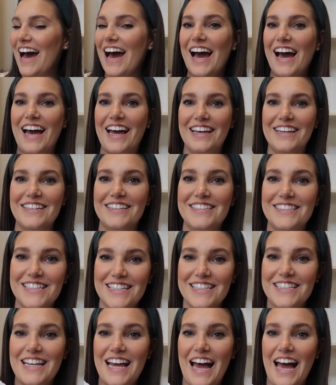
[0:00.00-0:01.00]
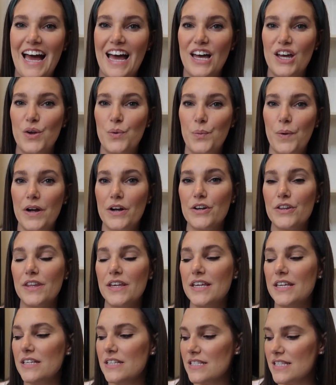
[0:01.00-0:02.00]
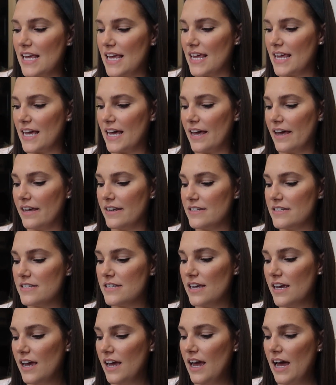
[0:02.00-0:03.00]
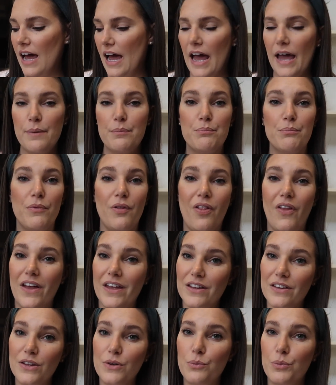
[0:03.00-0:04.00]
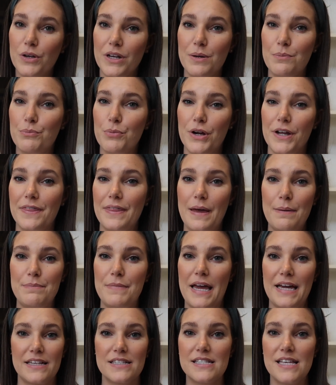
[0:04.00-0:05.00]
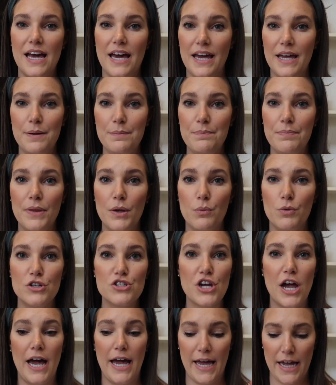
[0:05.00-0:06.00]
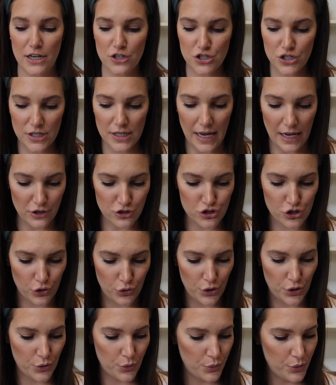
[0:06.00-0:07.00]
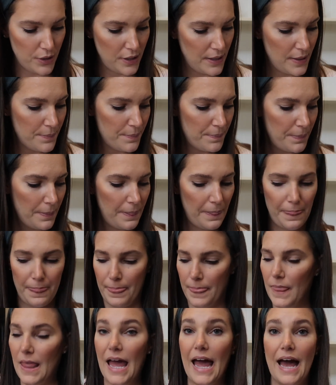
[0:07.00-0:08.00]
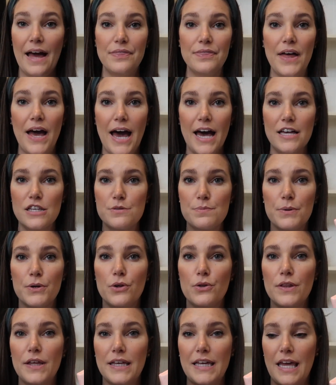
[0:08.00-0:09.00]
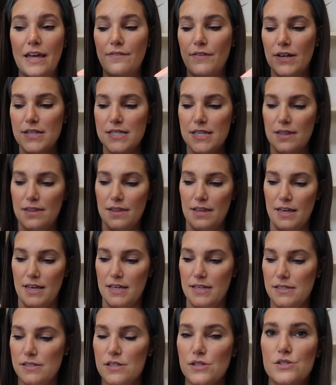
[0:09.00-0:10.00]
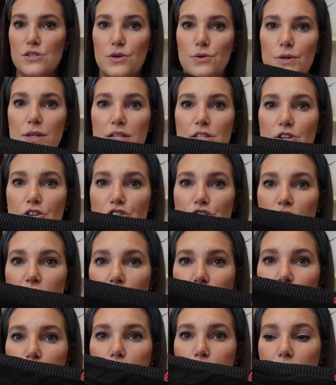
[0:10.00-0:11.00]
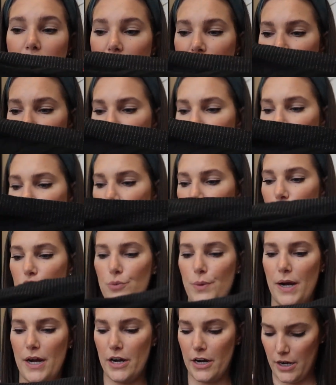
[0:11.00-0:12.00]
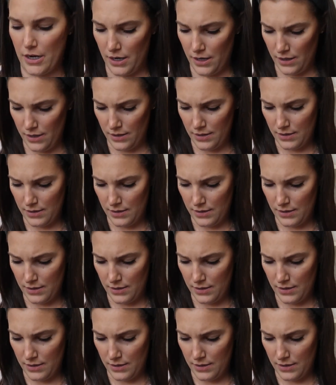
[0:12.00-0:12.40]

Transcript: I did not wear these and I likely wouldn't bring them next time, which I actually, I'll show you. At the hospital, they gave us this. So these are just mesh underwear